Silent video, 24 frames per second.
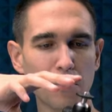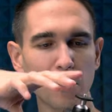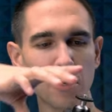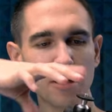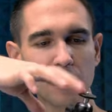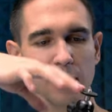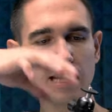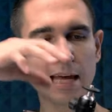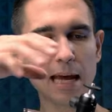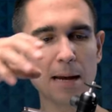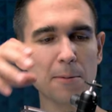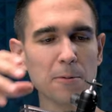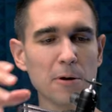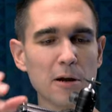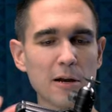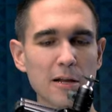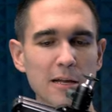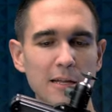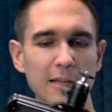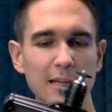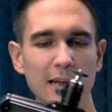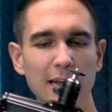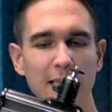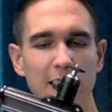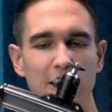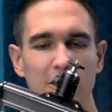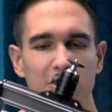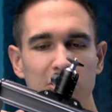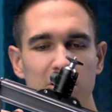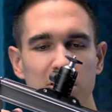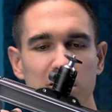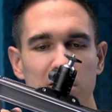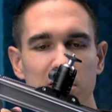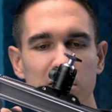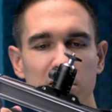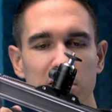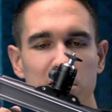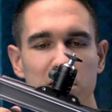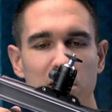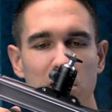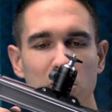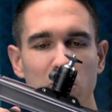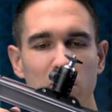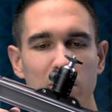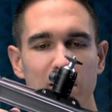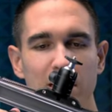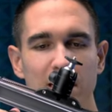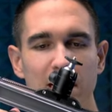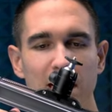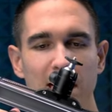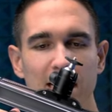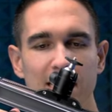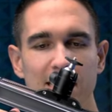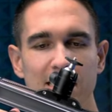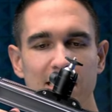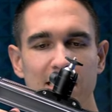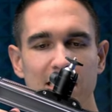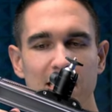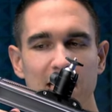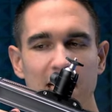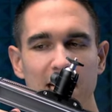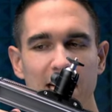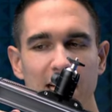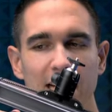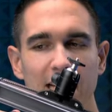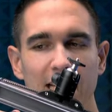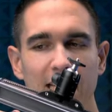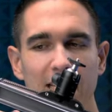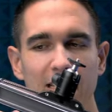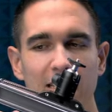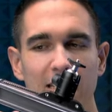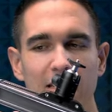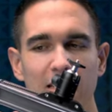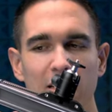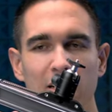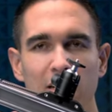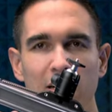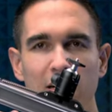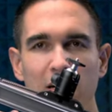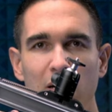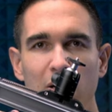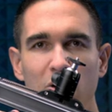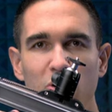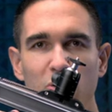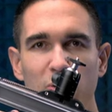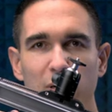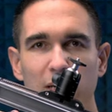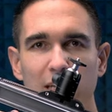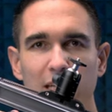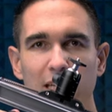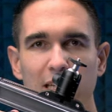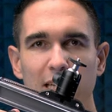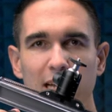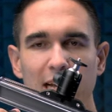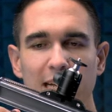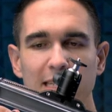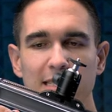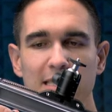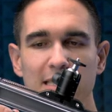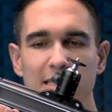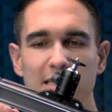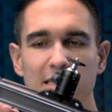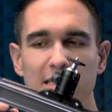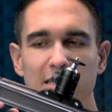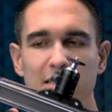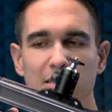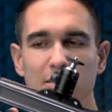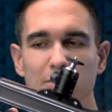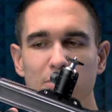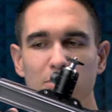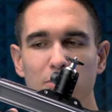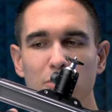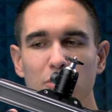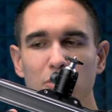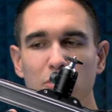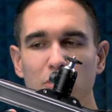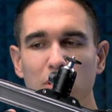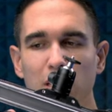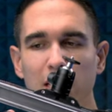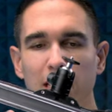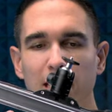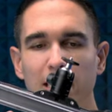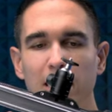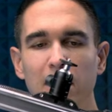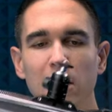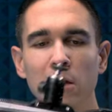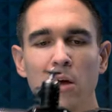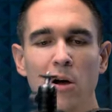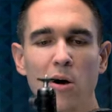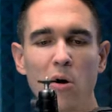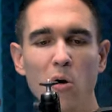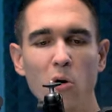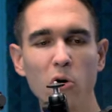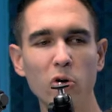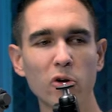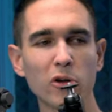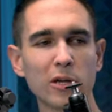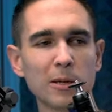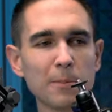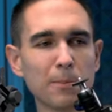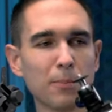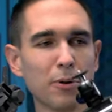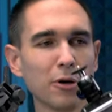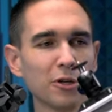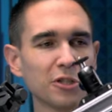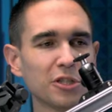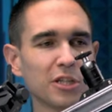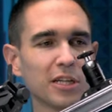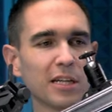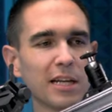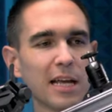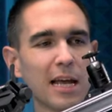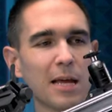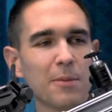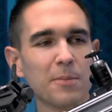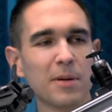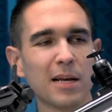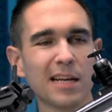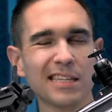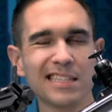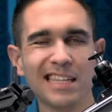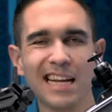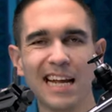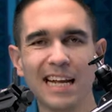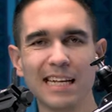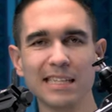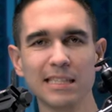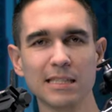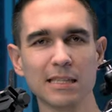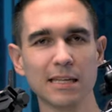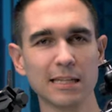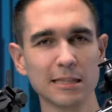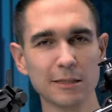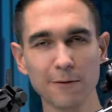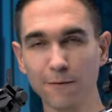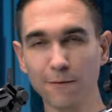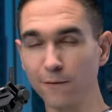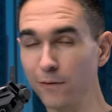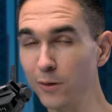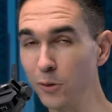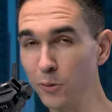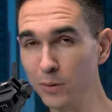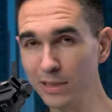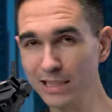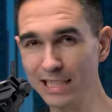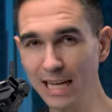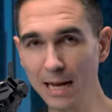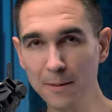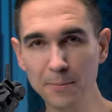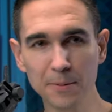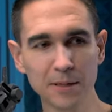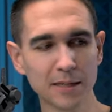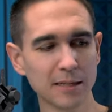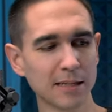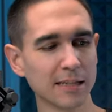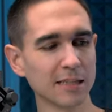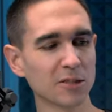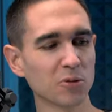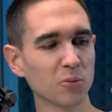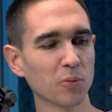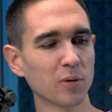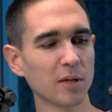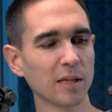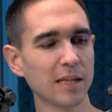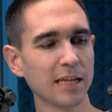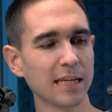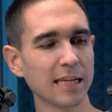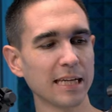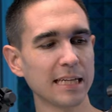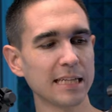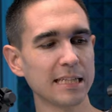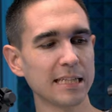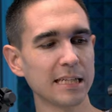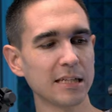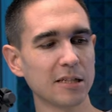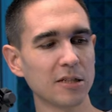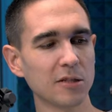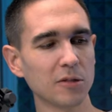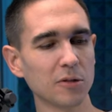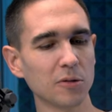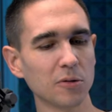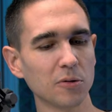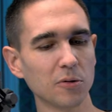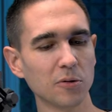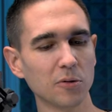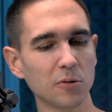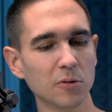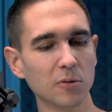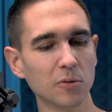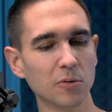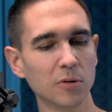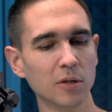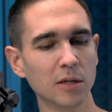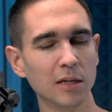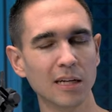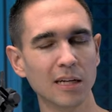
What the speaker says: putting the camera on it, and then it'll just slowly kind of slide really nice and smoothly. Or you can push it, and because it's a fluid dampened, it's really easy to